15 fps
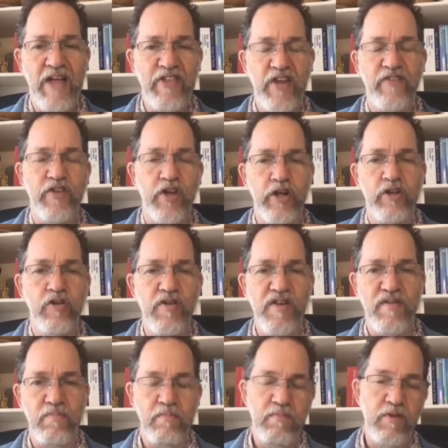if you're going to
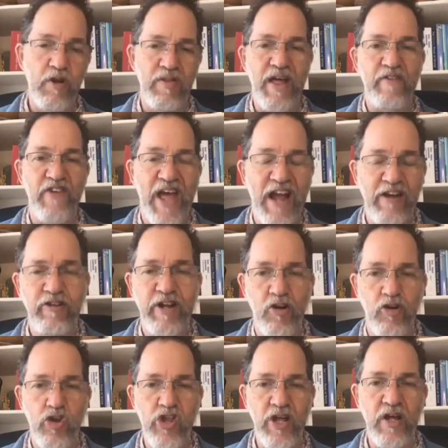use that for
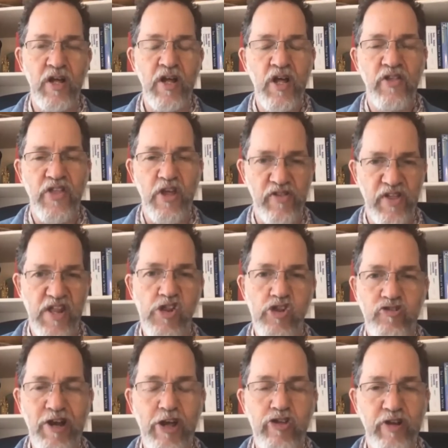agriculture, there are these
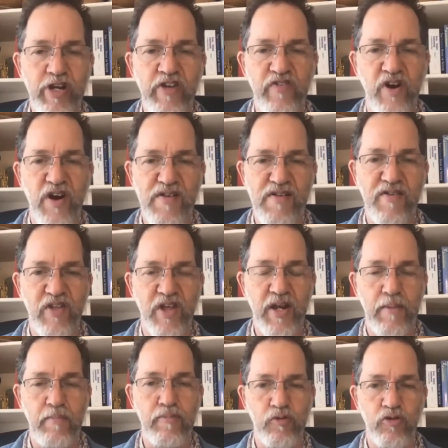structuring devices that can
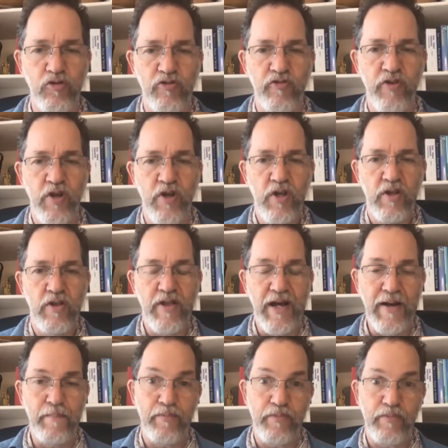improve
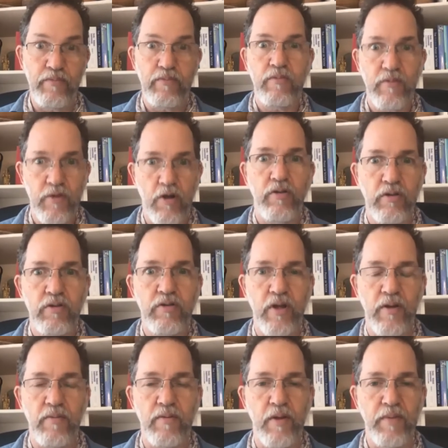
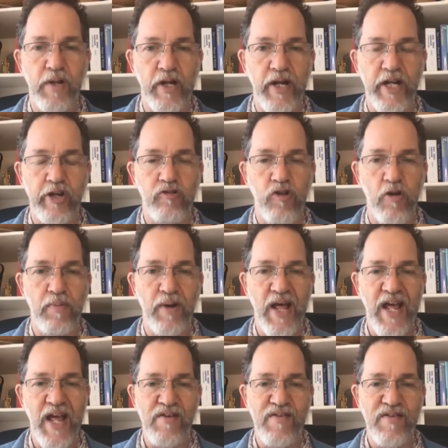the ability to grow
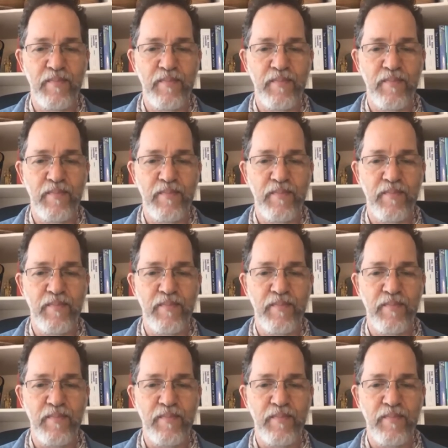plants.